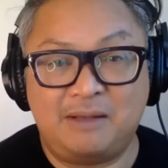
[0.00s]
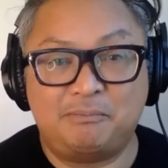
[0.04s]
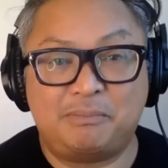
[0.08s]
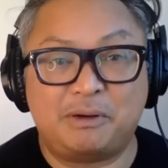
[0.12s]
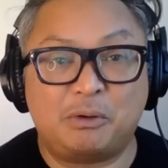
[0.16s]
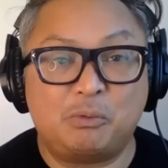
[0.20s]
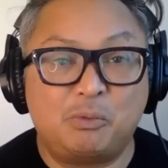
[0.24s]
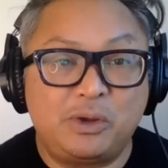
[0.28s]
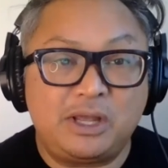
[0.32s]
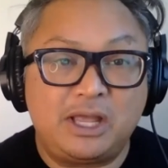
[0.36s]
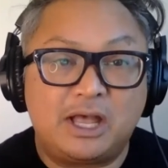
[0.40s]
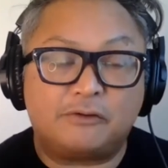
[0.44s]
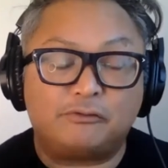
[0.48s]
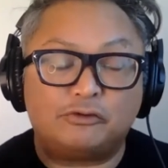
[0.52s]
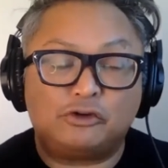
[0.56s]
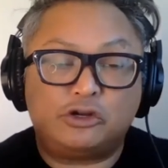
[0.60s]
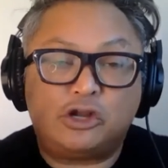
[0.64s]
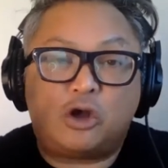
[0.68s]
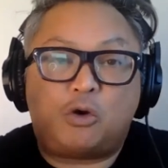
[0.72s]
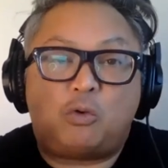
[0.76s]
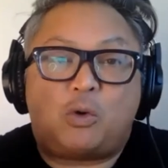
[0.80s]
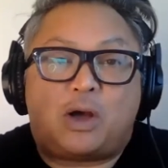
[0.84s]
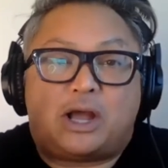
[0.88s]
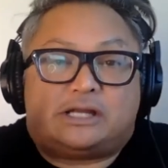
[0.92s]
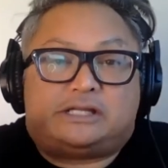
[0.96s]
But we have
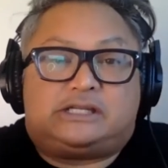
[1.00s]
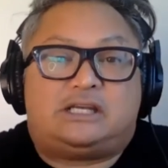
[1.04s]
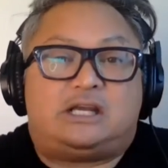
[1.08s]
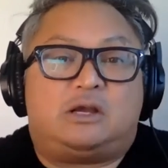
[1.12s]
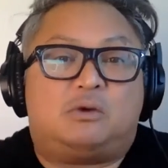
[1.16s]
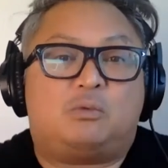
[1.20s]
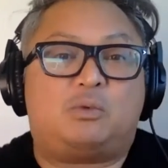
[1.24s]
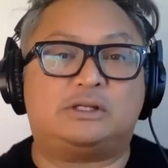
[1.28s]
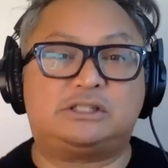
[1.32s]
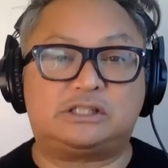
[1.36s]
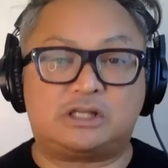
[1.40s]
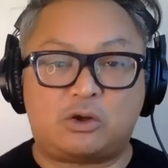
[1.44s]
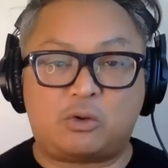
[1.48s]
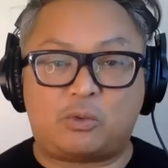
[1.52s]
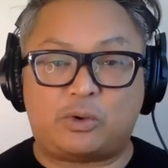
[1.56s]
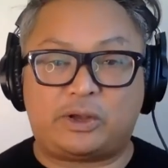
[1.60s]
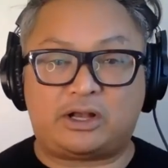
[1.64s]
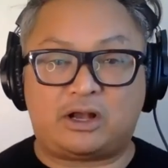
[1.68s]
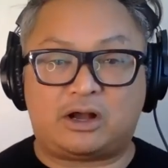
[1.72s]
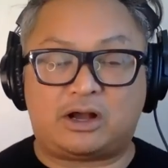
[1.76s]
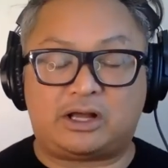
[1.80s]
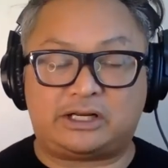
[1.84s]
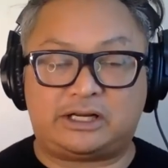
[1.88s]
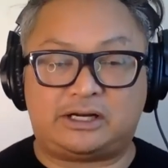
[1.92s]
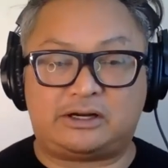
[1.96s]
no idea what's
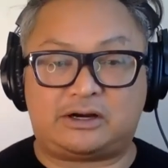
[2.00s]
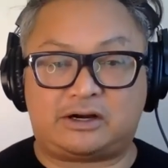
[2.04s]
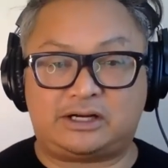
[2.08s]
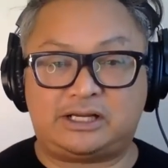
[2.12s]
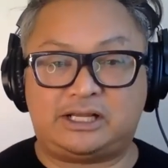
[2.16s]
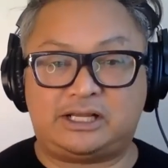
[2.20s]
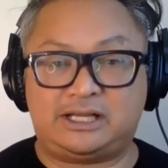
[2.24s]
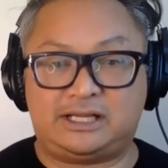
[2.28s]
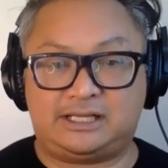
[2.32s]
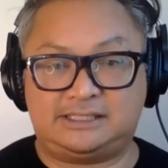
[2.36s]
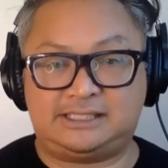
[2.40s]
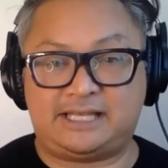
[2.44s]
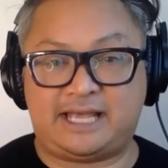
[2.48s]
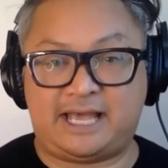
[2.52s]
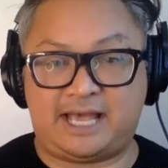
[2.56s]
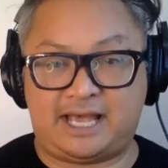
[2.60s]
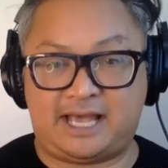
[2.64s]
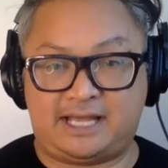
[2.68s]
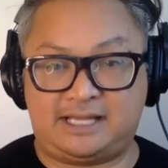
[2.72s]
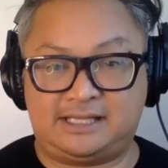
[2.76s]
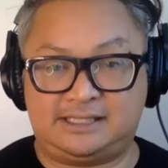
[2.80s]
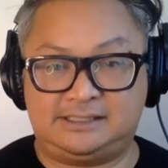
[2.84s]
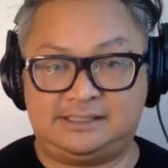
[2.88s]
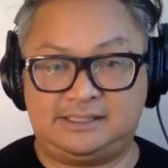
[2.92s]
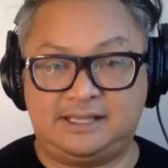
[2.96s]
going on in our kids'
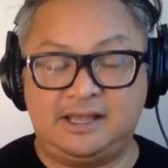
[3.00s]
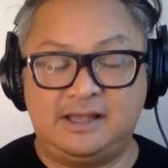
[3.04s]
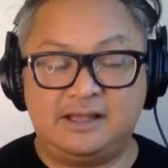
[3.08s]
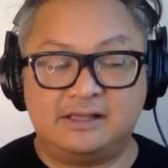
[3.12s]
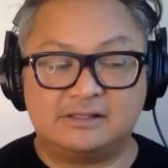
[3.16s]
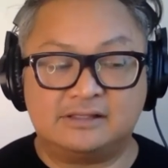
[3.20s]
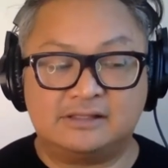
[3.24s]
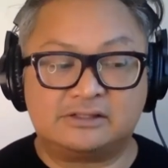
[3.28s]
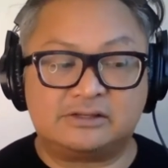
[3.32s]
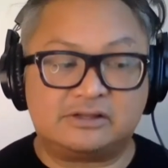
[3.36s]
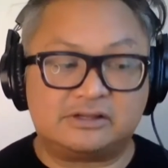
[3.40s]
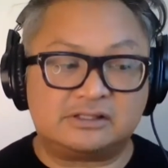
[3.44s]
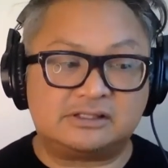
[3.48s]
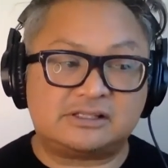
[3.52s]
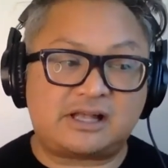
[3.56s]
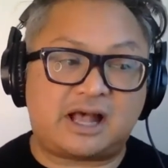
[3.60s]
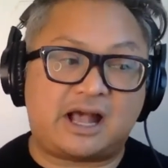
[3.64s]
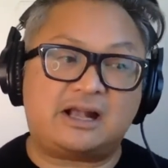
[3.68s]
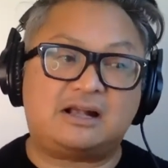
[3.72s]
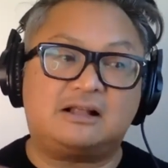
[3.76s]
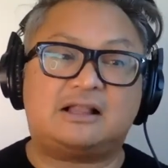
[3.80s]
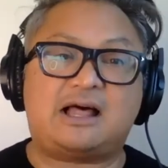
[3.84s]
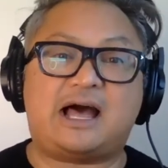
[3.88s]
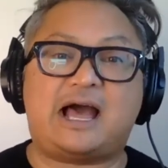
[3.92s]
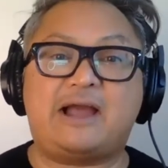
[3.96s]
heads. So the
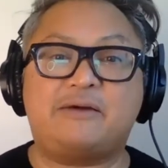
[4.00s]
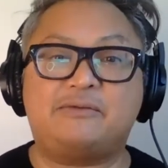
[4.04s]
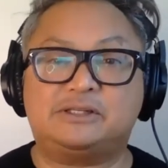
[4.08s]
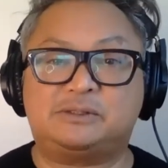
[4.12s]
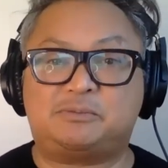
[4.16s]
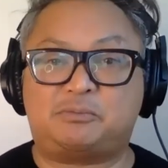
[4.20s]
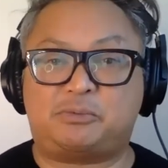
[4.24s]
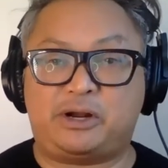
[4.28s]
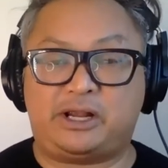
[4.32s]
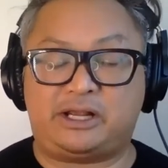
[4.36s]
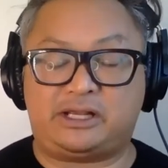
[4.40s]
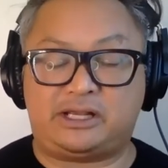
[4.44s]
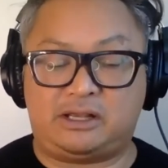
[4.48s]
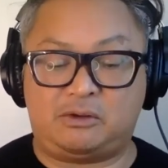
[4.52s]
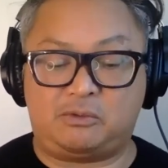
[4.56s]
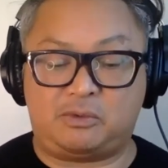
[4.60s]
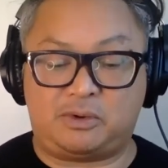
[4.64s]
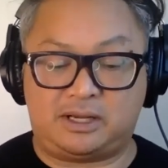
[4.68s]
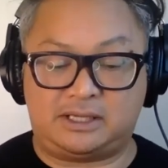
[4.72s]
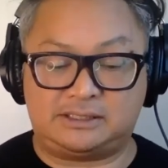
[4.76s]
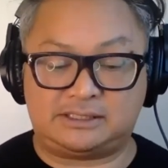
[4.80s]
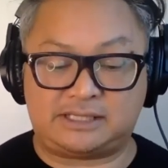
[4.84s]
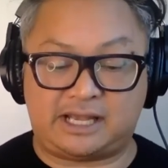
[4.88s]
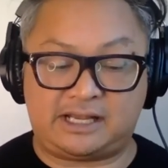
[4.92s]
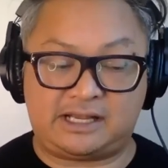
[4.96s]
cycle I was breaking
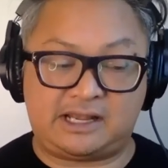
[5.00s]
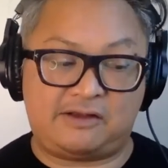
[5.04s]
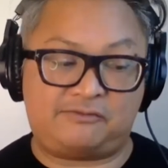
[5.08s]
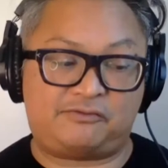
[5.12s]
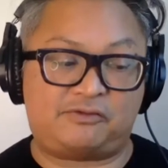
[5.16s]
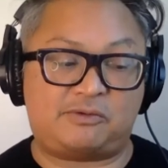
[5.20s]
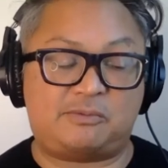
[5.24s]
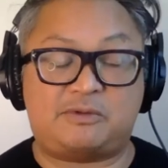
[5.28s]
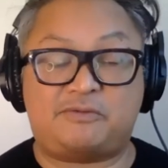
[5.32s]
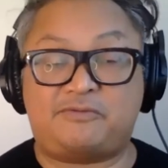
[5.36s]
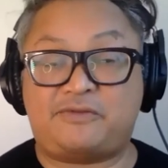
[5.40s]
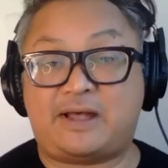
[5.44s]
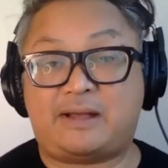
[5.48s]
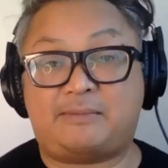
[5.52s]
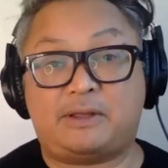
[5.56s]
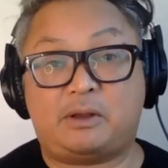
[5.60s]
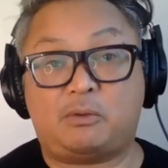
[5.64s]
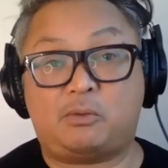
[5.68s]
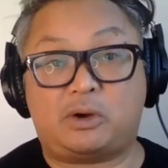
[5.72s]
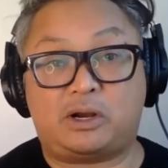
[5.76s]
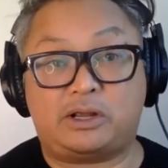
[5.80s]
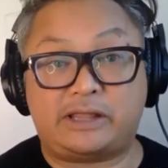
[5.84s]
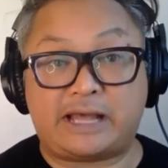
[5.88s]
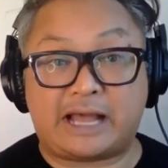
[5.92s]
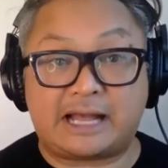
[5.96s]
was I came from a family
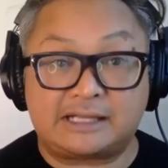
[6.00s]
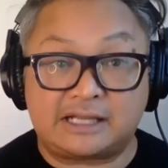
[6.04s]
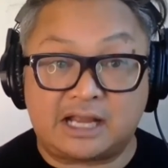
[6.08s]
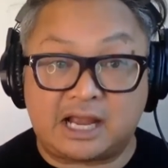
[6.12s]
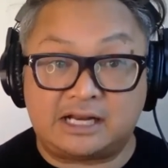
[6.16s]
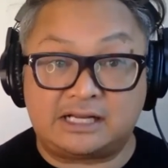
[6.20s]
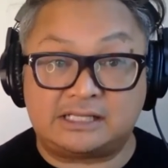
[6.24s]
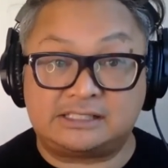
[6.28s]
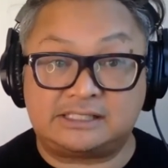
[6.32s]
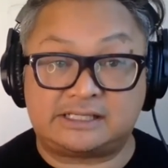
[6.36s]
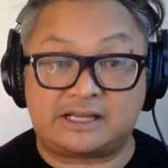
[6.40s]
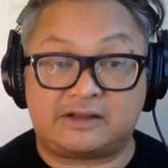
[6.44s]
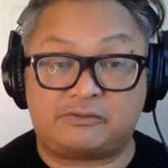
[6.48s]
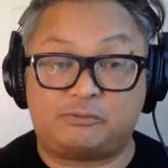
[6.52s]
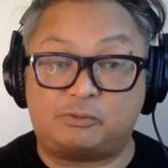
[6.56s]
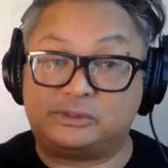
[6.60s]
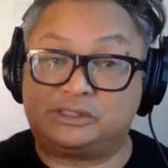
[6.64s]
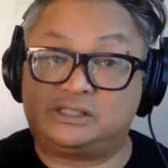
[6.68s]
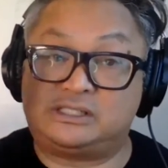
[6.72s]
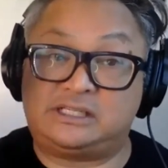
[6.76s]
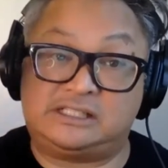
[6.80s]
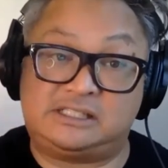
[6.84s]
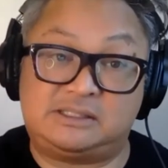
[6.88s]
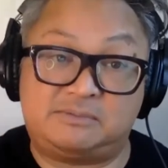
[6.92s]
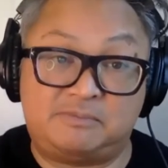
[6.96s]
where that kind of stuff
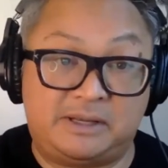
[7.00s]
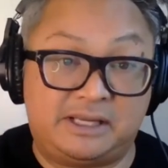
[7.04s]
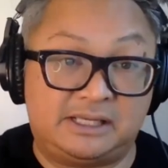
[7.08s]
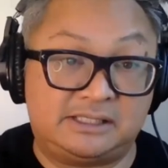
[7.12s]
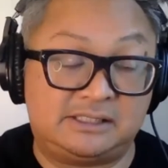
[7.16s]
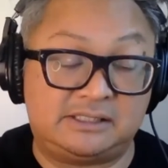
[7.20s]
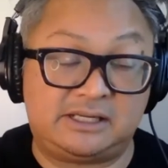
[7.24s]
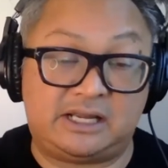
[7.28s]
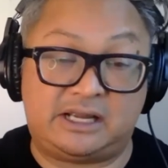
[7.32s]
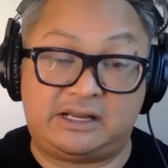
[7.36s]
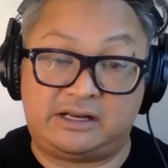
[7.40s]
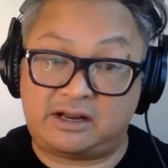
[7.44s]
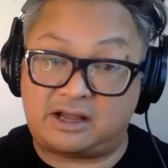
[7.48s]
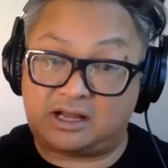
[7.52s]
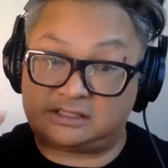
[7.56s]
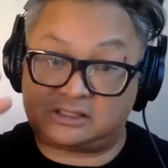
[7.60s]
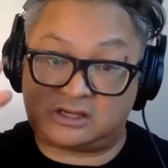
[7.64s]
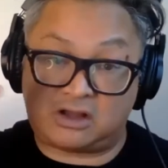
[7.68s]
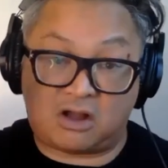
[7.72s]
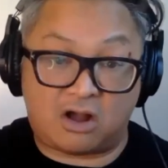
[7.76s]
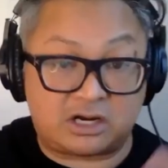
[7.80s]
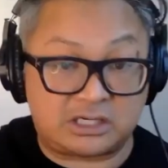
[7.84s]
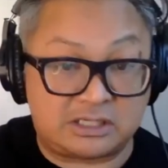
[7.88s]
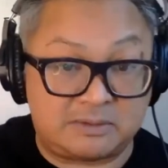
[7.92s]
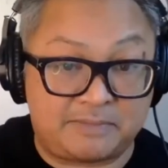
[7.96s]
was dismissed and not
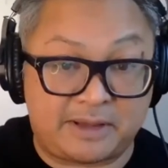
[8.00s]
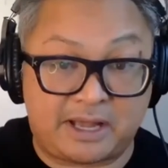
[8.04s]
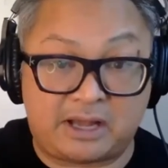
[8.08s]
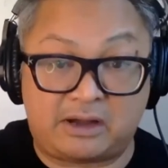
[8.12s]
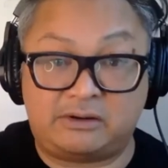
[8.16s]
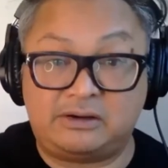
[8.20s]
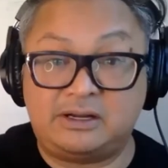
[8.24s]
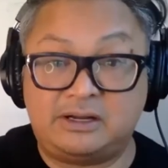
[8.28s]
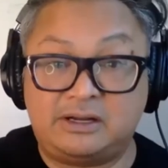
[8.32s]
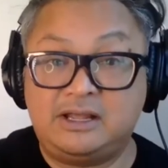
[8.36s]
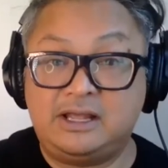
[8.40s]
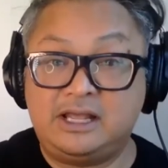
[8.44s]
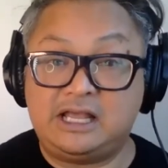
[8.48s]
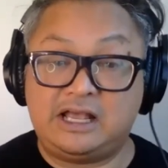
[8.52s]
talked about.